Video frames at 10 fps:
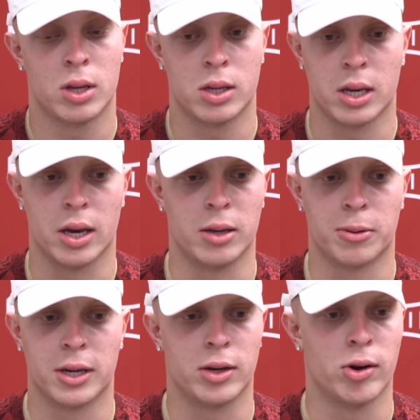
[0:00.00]
Yeah, he
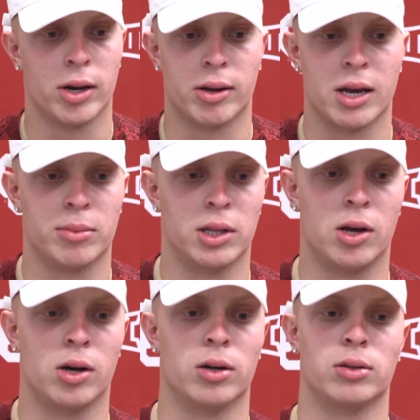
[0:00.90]
played a great game
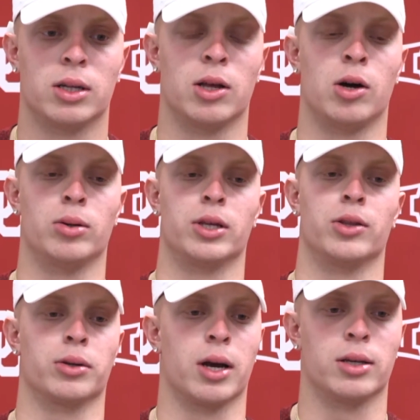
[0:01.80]
along with
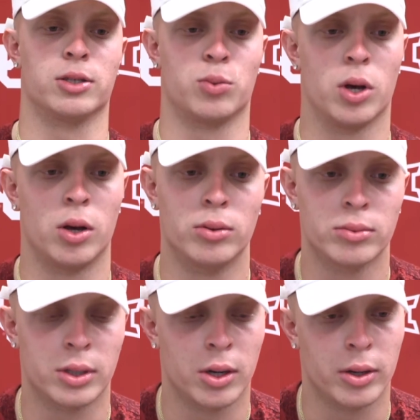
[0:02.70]
other guys as well.
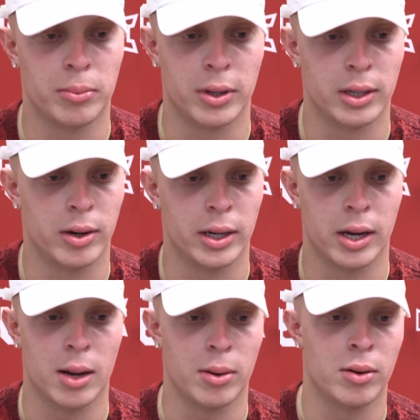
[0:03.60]
You know, he played a great
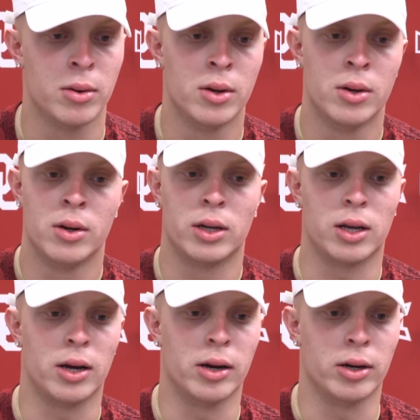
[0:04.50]
game. Or I
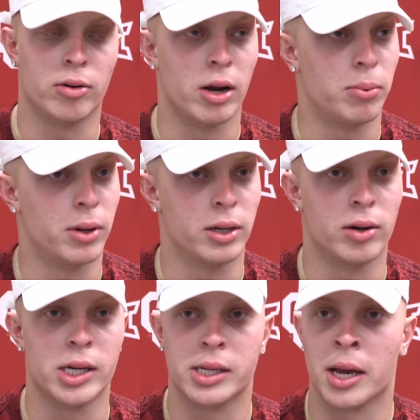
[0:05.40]
thought Eric Gray played a
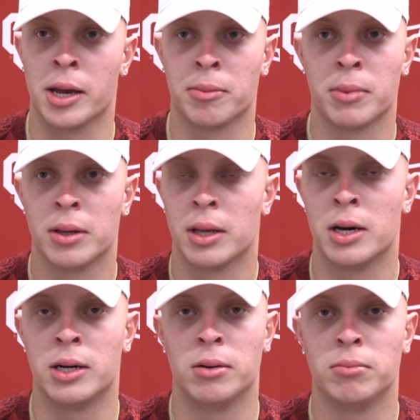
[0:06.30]
great game.
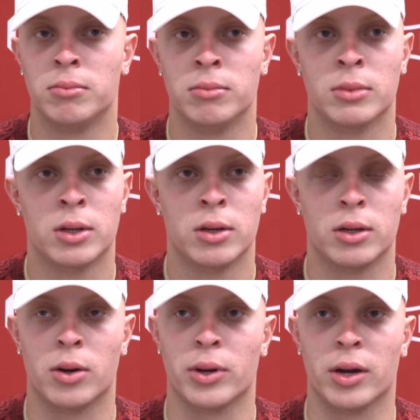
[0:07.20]
You
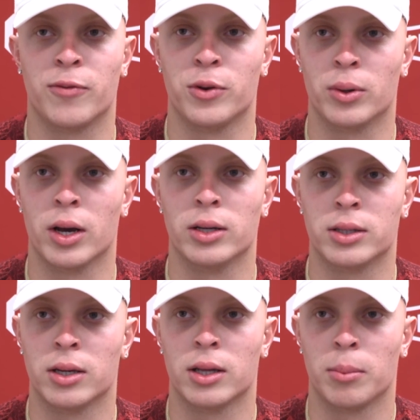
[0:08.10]
know, he had a few guys
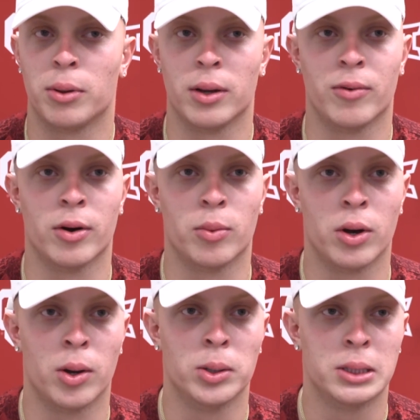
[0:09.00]
that played very
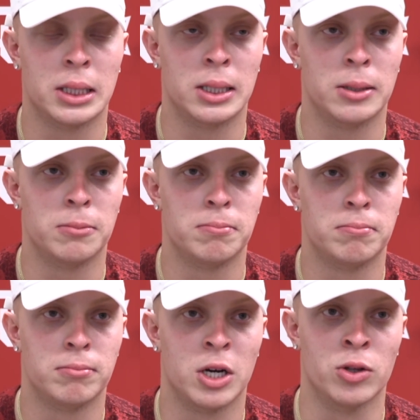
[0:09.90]
well,
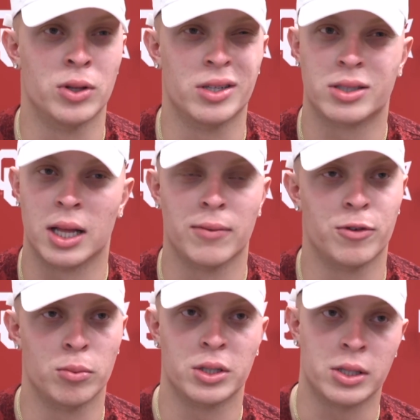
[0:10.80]
other than a slight
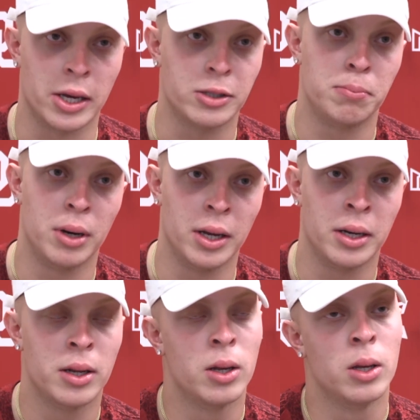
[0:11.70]
few mistakes. But
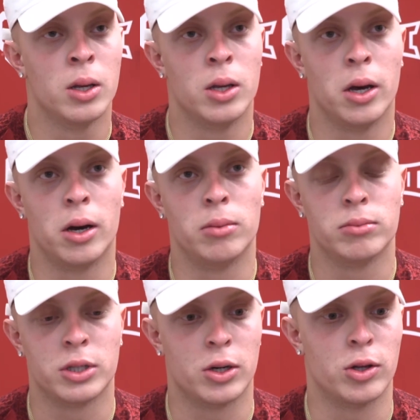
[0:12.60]

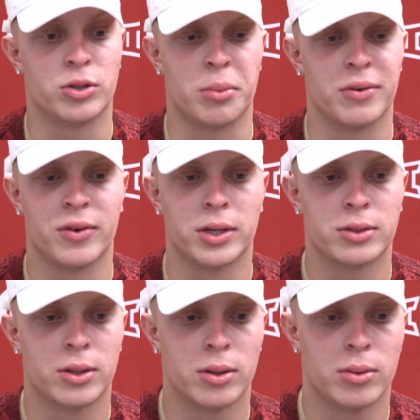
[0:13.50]
those can be fixed.